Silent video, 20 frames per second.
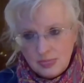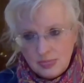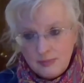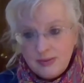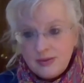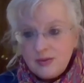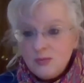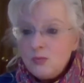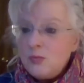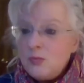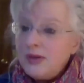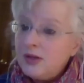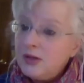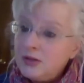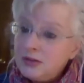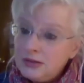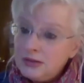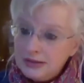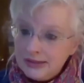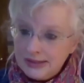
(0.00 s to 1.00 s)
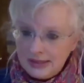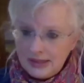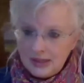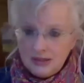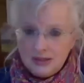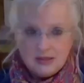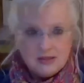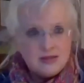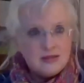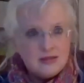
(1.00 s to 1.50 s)
But weirdly,
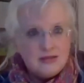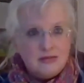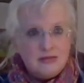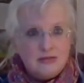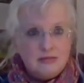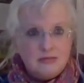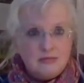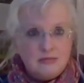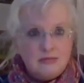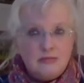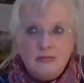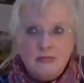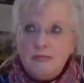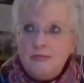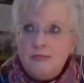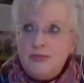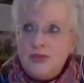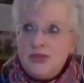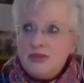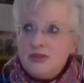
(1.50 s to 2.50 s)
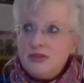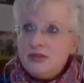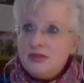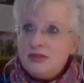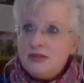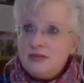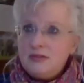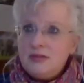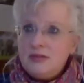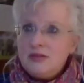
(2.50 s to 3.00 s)
this this
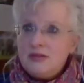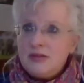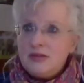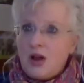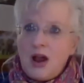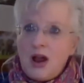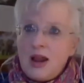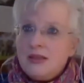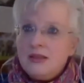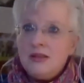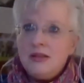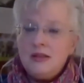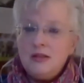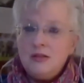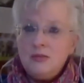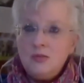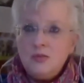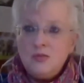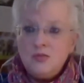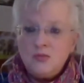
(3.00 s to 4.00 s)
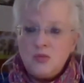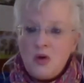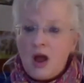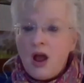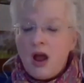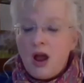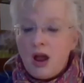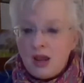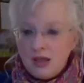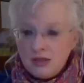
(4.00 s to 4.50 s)
this island would
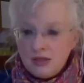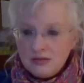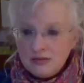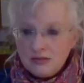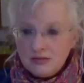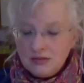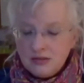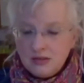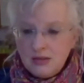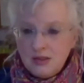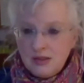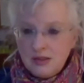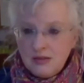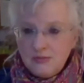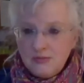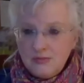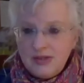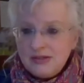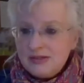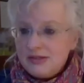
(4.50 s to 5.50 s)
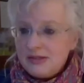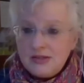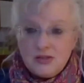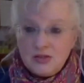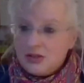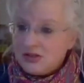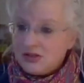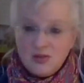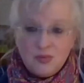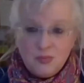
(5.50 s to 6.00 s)
rise because it's
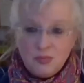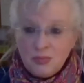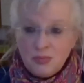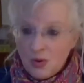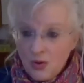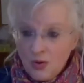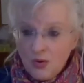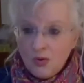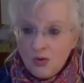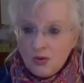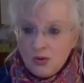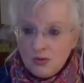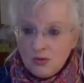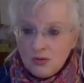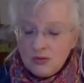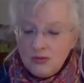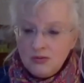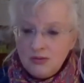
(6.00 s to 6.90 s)
just a bowl,